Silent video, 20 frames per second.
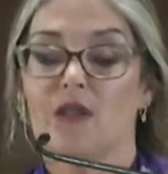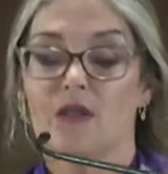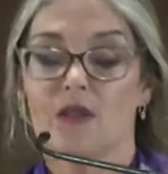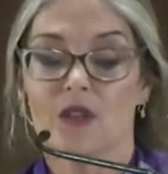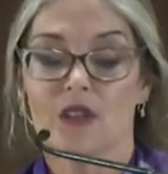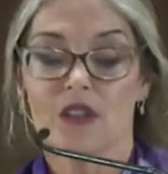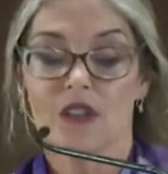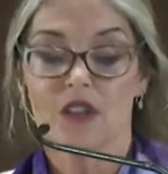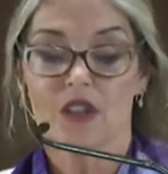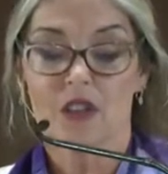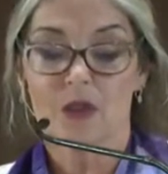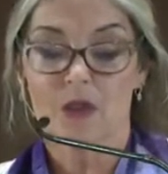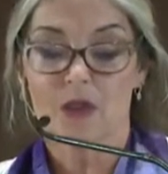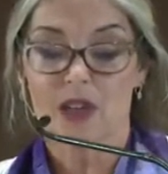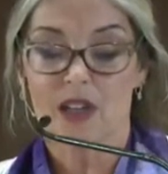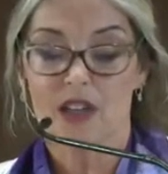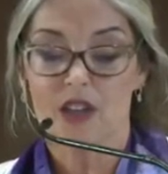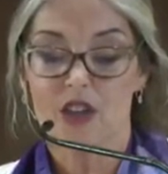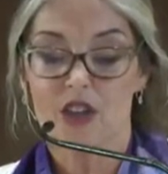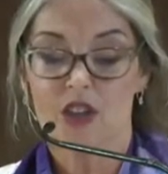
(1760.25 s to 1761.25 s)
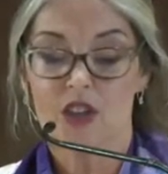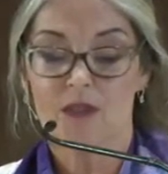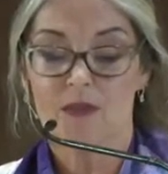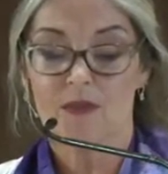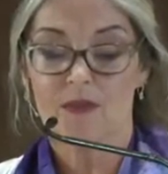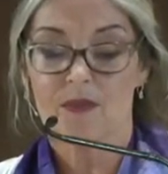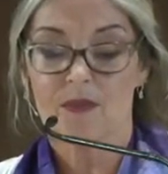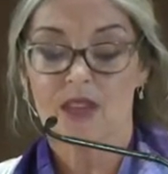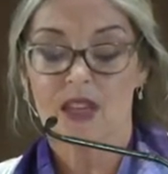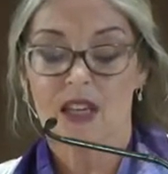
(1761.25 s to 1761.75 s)
Universalist branch.
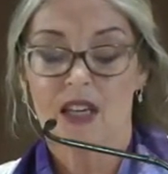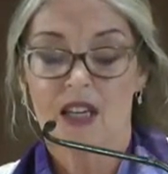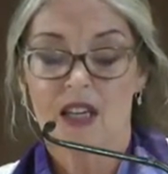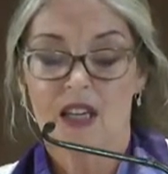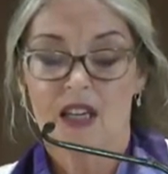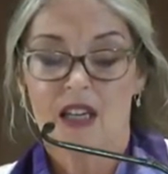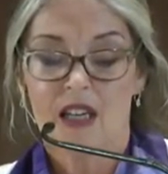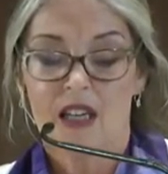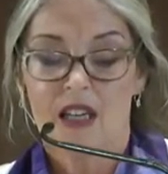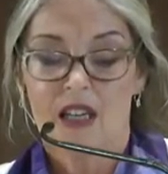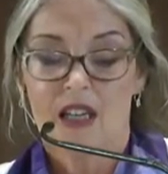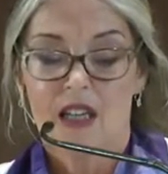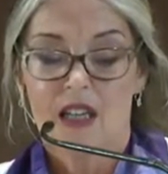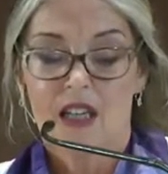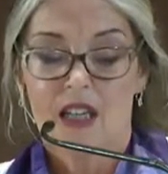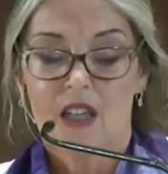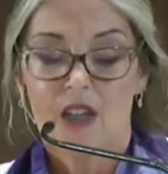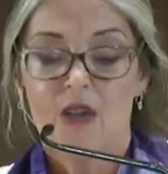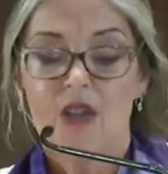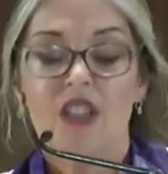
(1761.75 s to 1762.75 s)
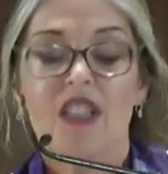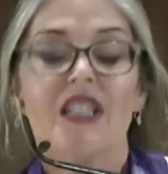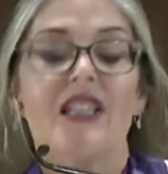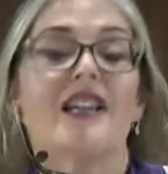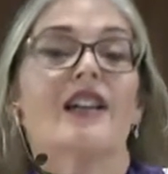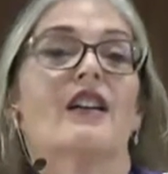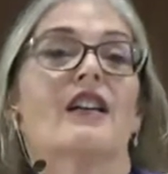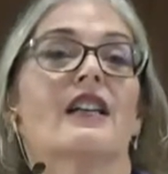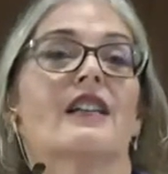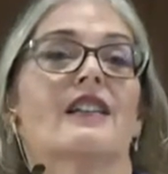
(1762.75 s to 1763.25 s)

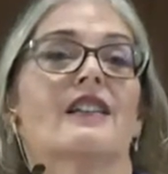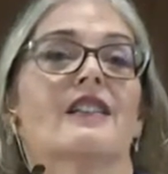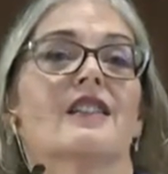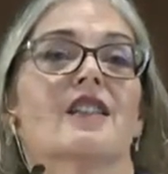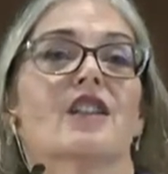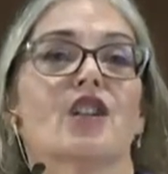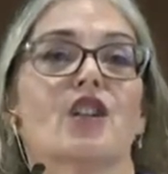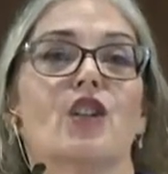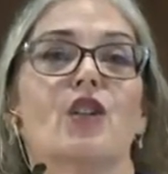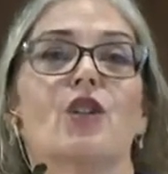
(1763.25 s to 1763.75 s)
Unitarians